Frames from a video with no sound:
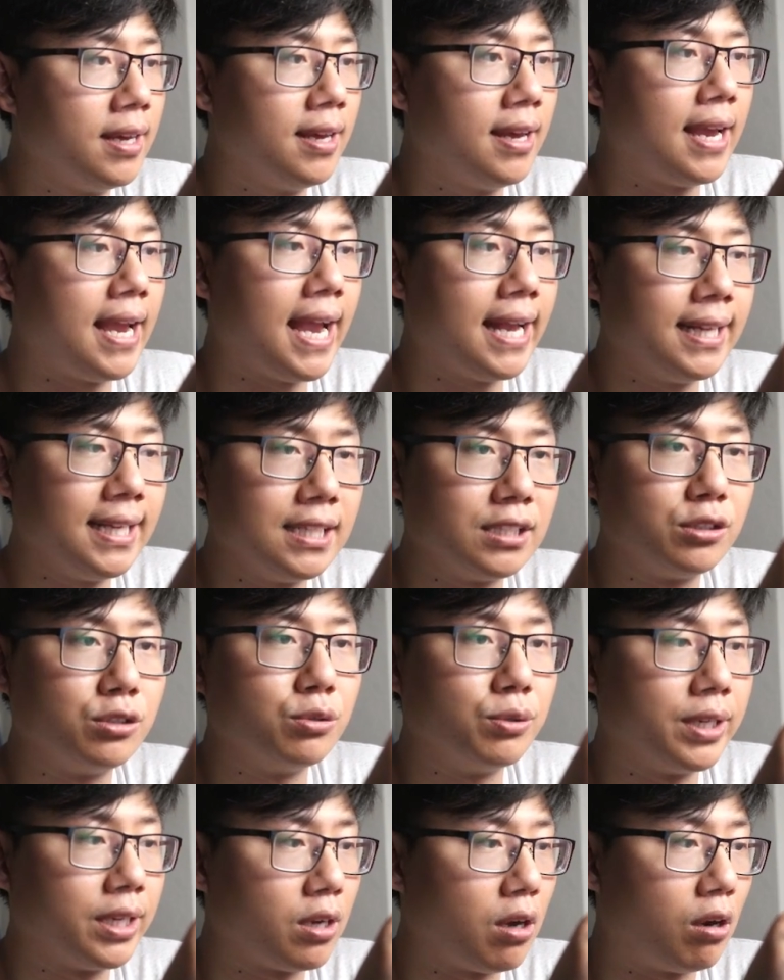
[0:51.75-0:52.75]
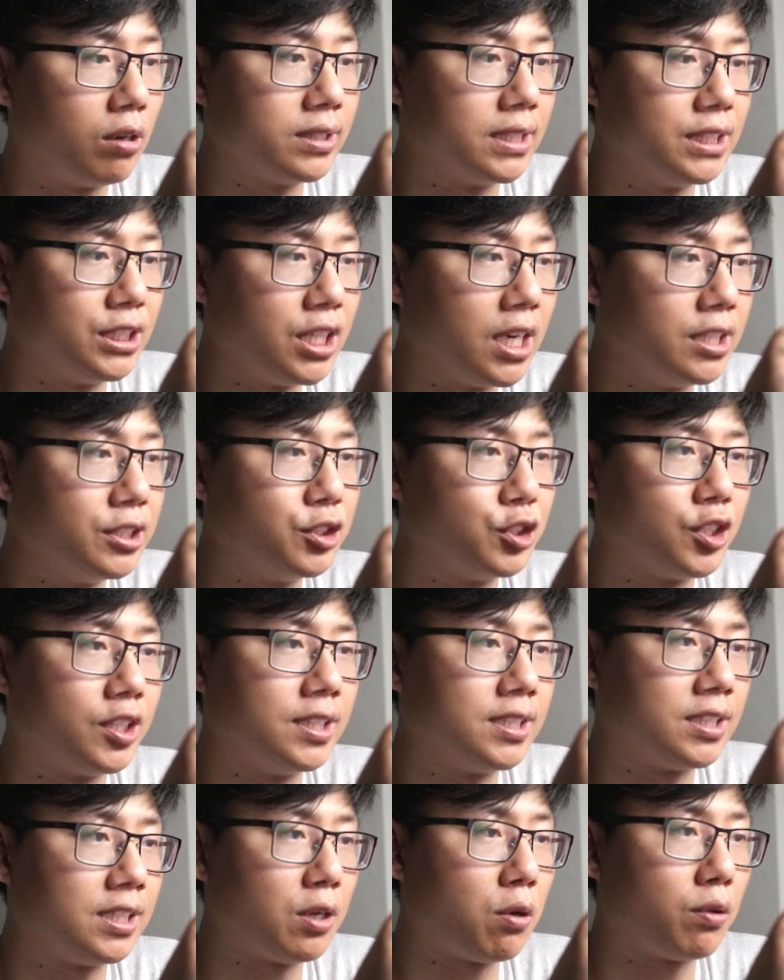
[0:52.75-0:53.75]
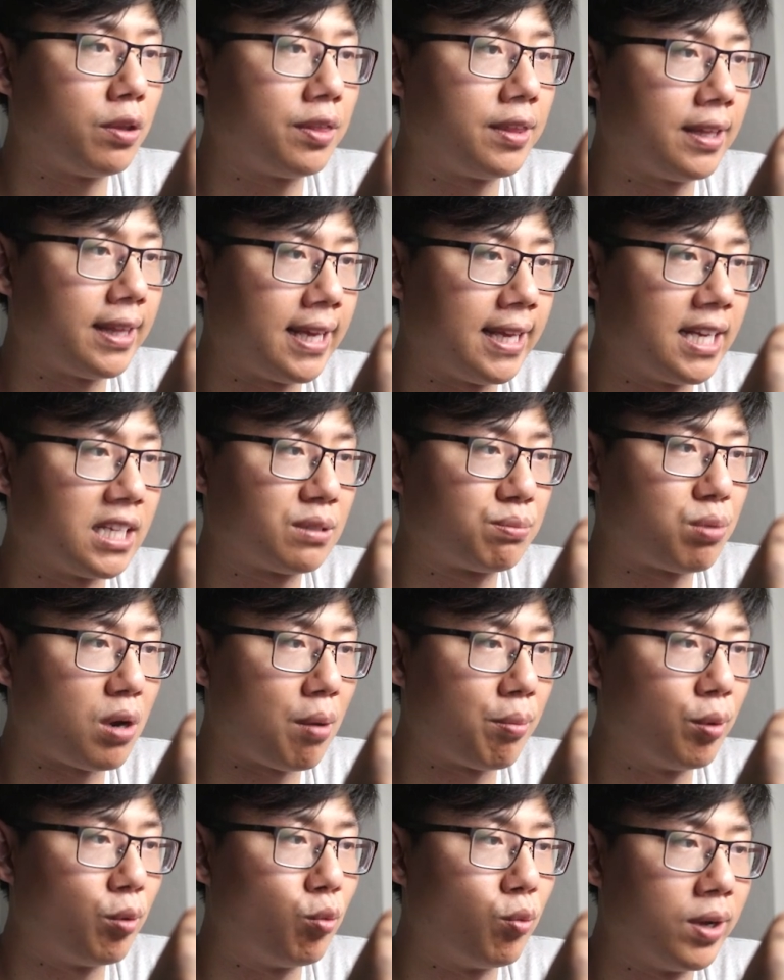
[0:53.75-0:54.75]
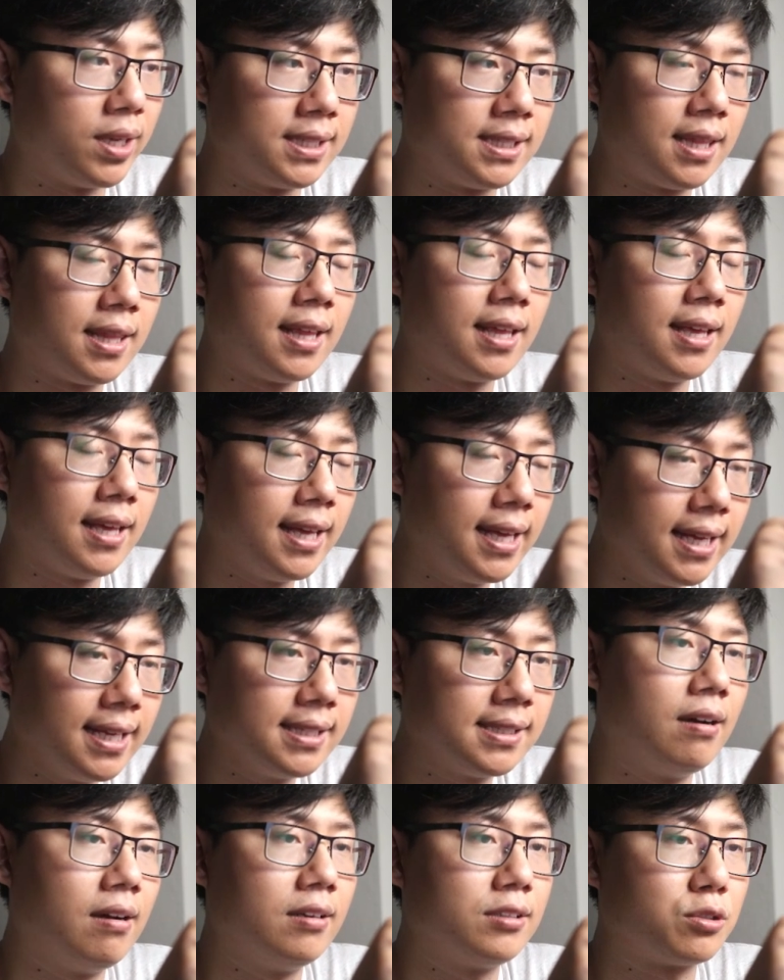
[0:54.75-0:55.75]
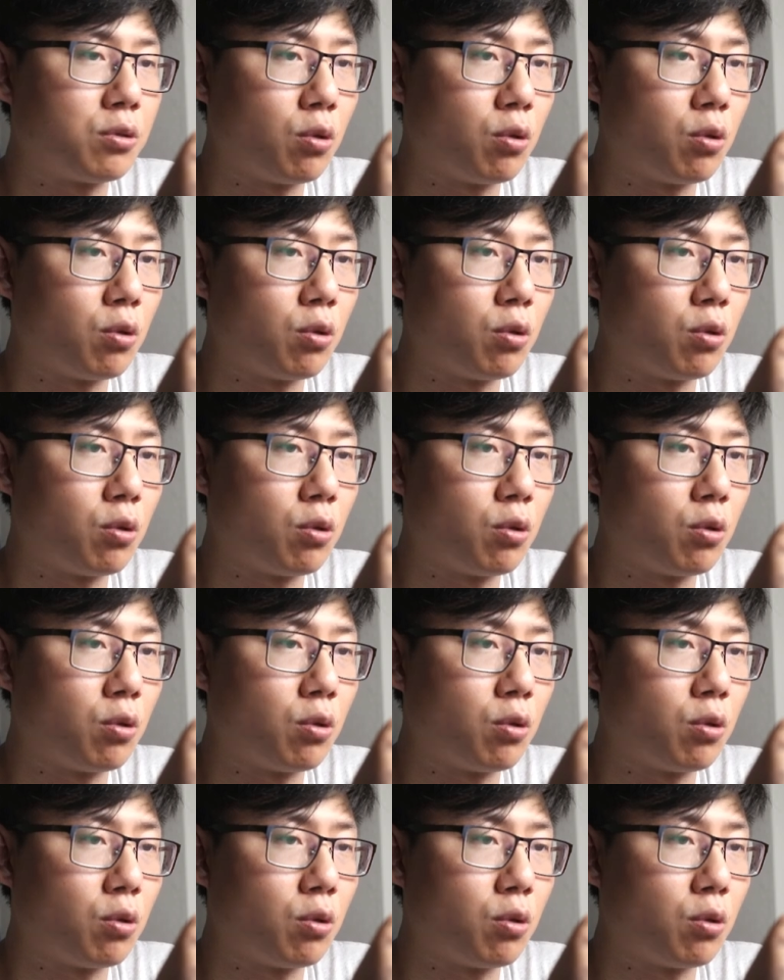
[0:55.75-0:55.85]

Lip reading: And he's doing all the dungeons. The only thing that he has a problem with is solo